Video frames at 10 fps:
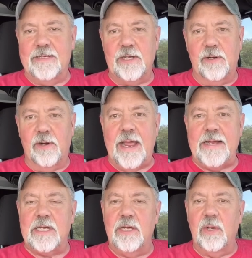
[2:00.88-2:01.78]
tuner, A
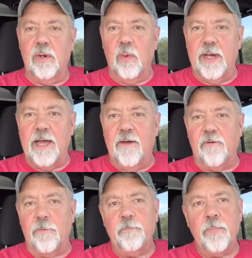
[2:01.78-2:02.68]
T U or
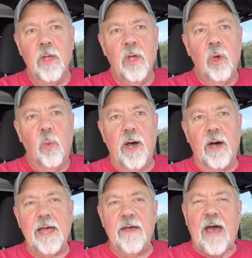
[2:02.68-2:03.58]
whatever.
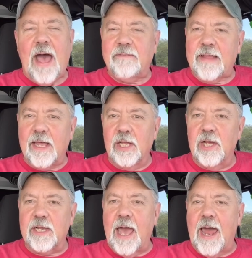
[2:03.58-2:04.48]
Well, if I take a
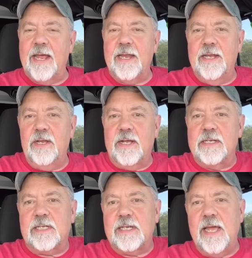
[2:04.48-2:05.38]
look at it, and you can
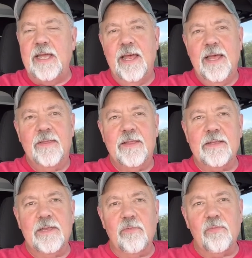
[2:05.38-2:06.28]
see that
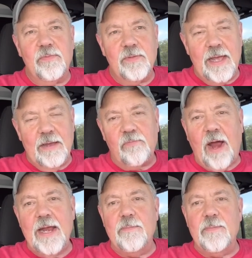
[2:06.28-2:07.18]
the, it, right in